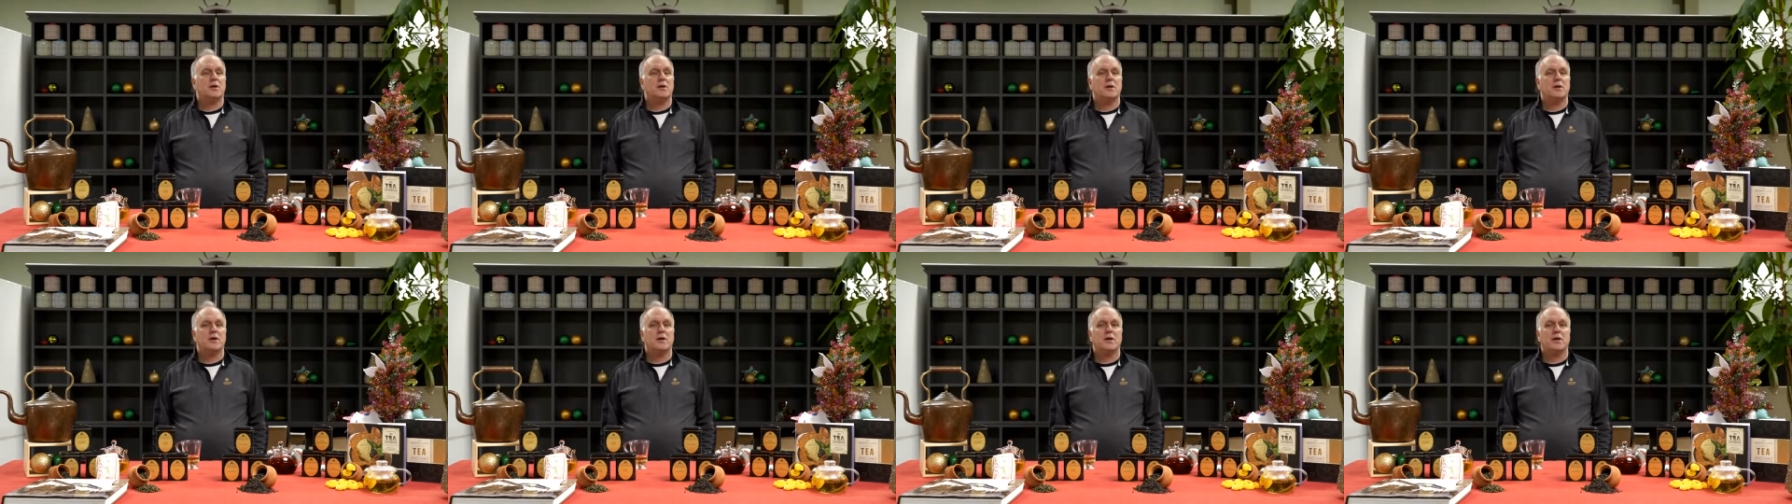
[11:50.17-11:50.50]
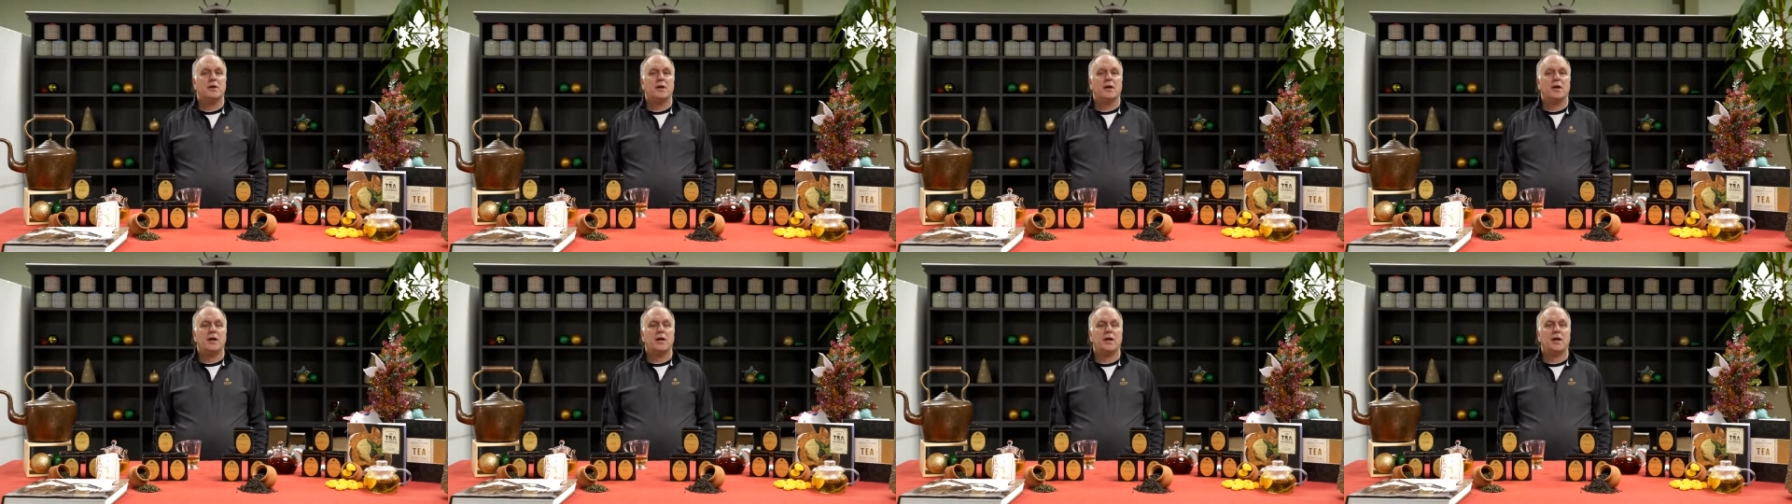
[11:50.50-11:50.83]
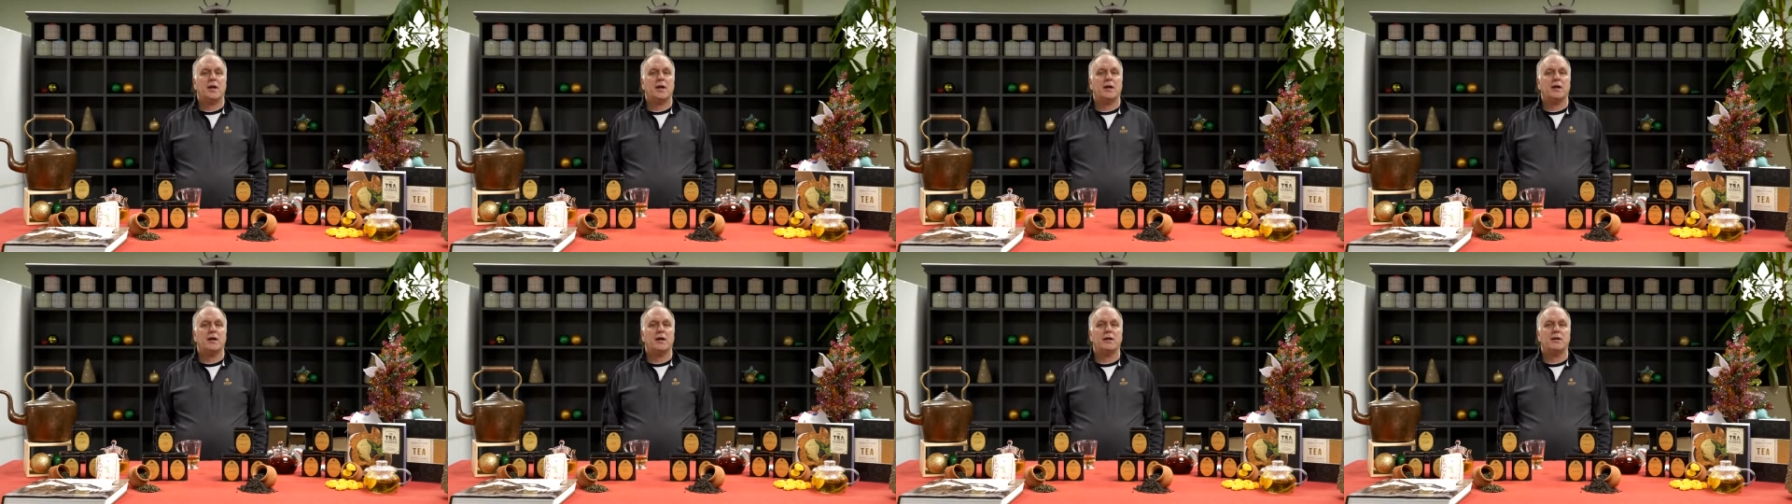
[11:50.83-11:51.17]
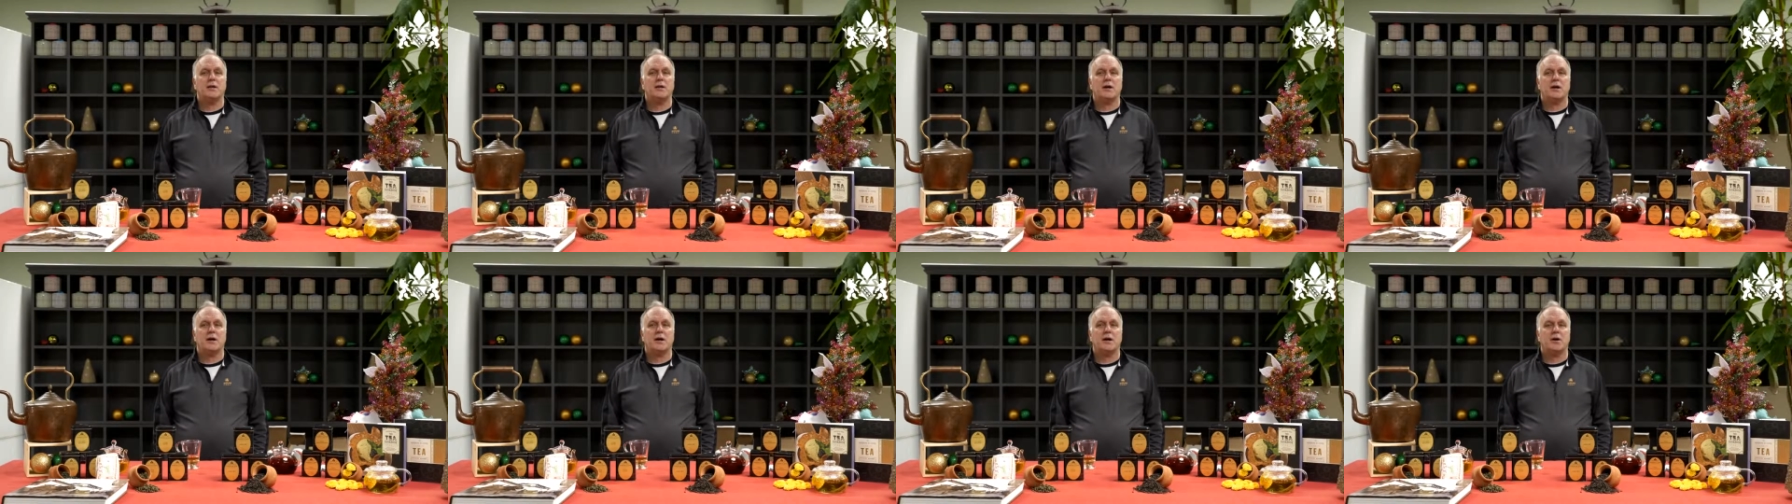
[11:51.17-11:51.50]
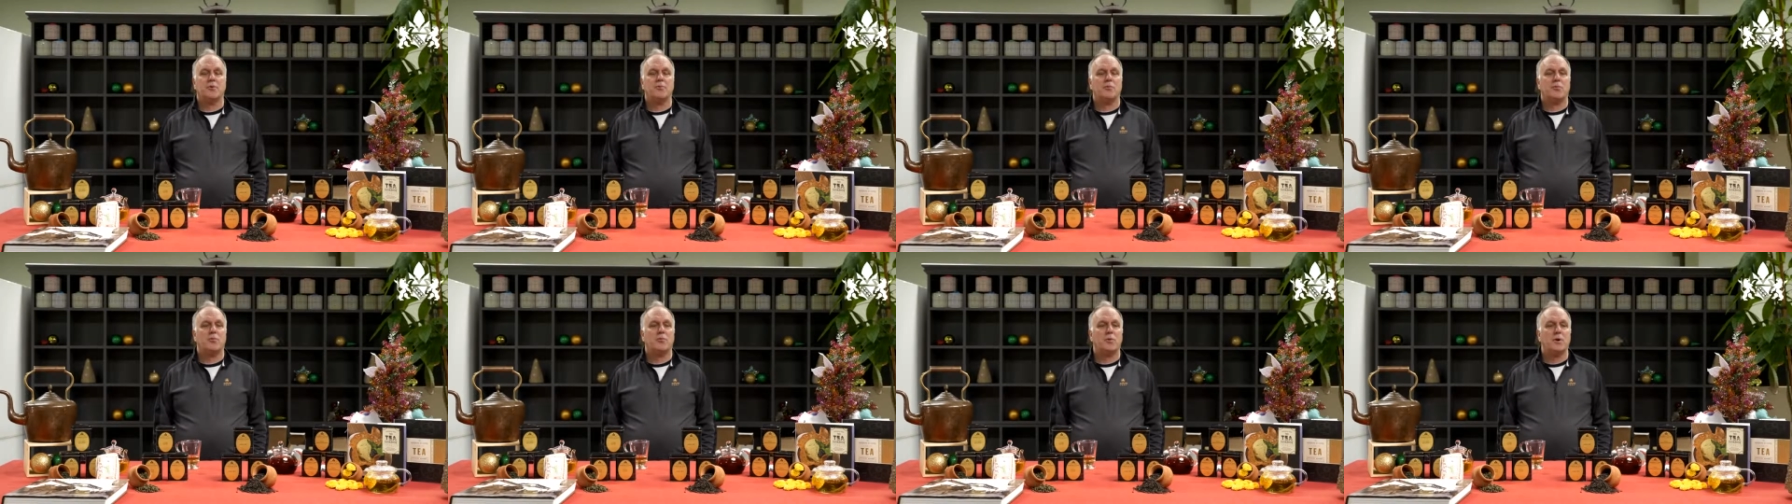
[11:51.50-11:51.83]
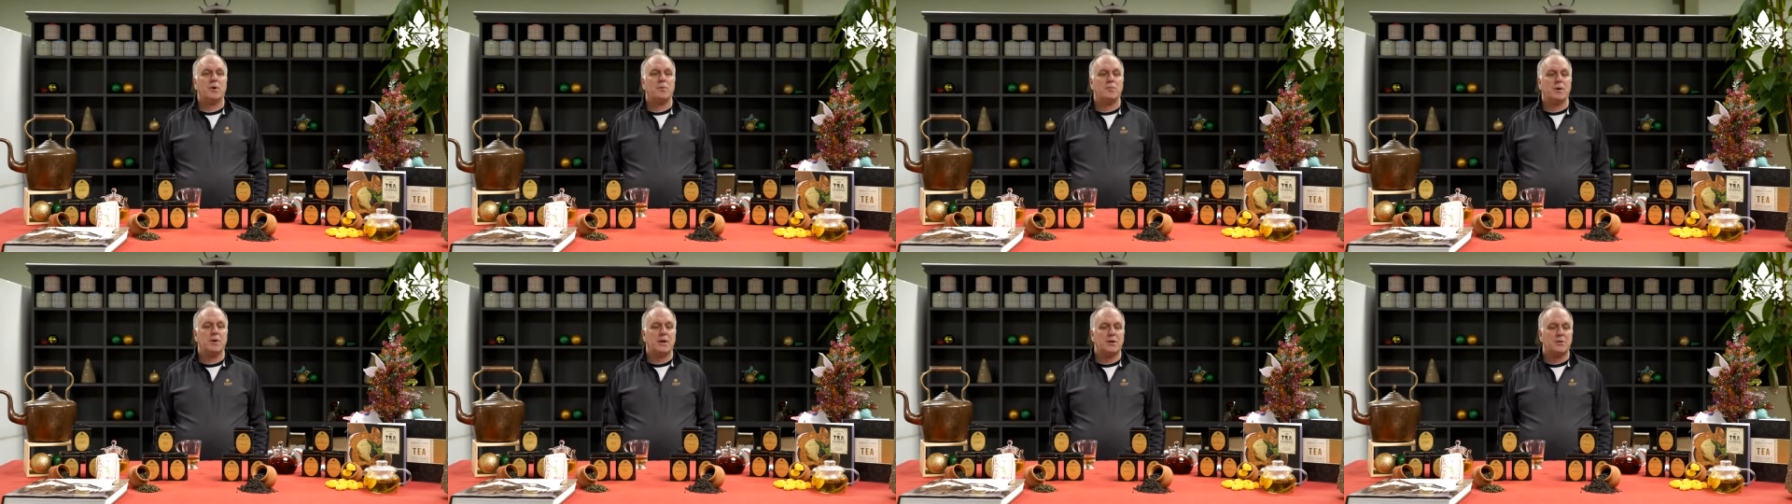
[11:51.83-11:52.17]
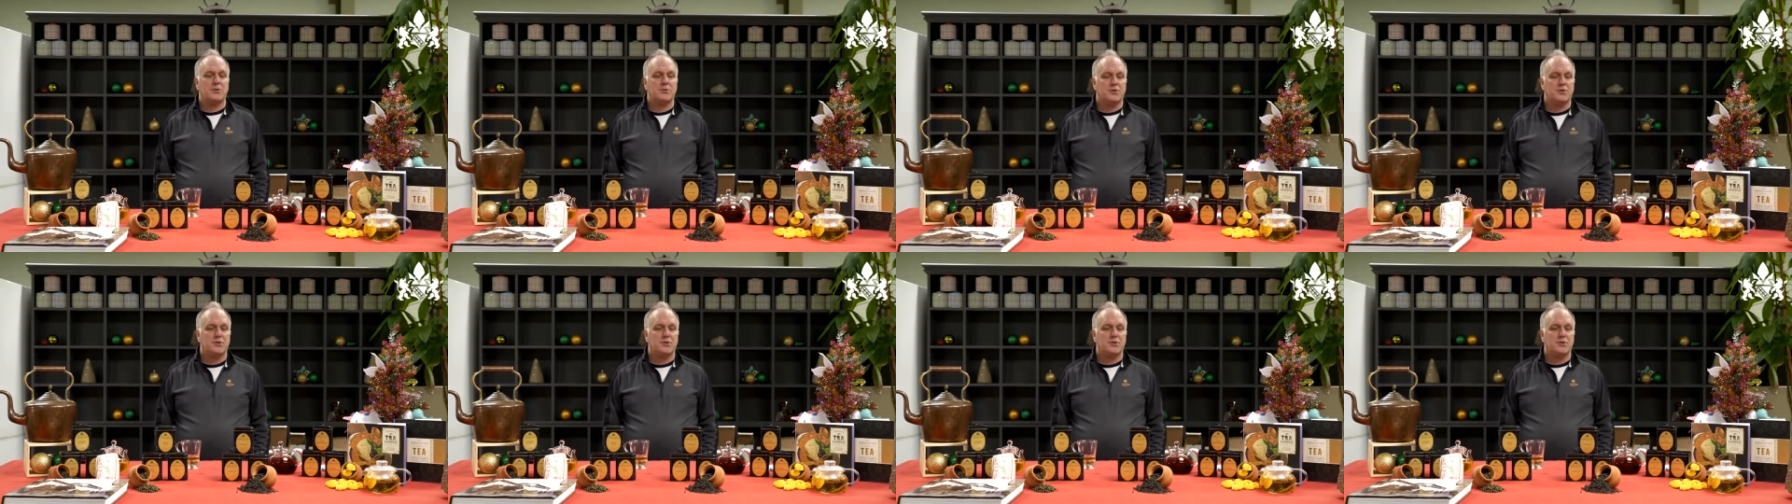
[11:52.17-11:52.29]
and we made some